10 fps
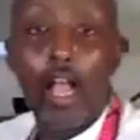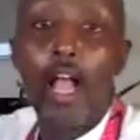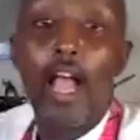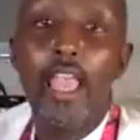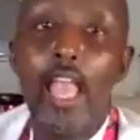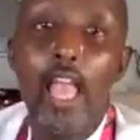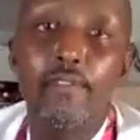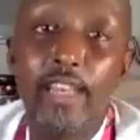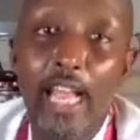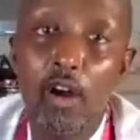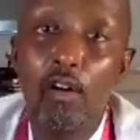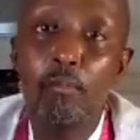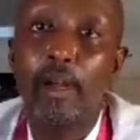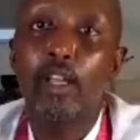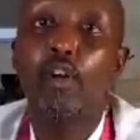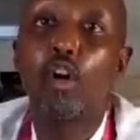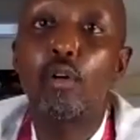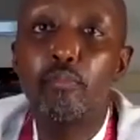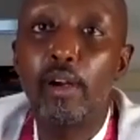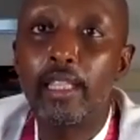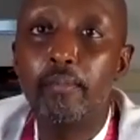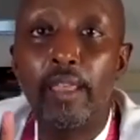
I have now my cornbread